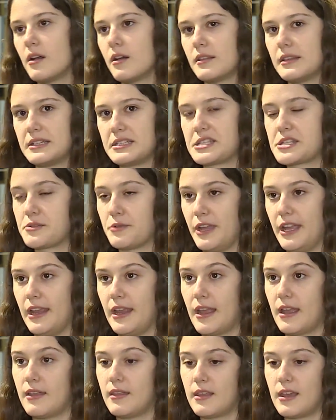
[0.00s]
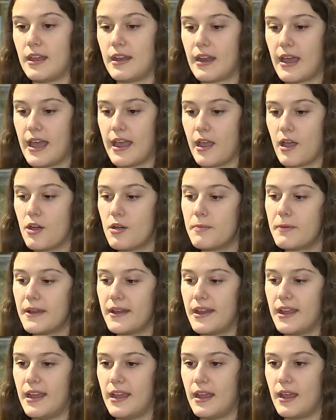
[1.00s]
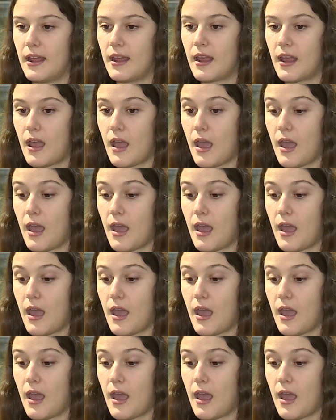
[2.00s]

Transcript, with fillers: oh, that's sweet. And then I open it.